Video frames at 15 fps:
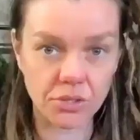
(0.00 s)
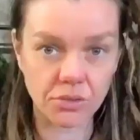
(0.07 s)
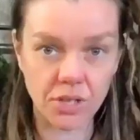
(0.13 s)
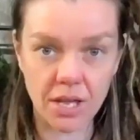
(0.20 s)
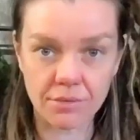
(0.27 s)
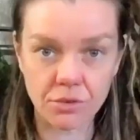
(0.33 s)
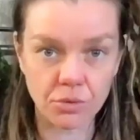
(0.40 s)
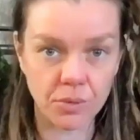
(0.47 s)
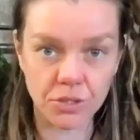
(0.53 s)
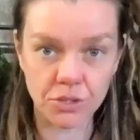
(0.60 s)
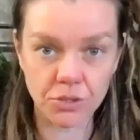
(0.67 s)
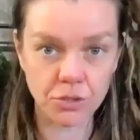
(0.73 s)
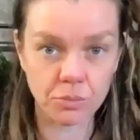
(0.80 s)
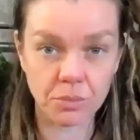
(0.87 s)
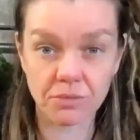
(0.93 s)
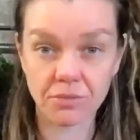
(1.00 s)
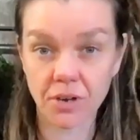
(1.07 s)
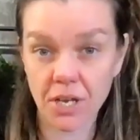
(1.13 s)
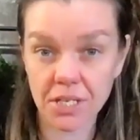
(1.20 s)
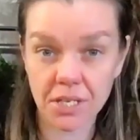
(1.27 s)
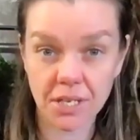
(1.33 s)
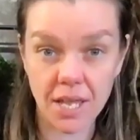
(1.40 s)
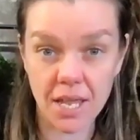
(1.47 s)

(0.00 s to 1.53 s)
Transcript: your level when you could be finding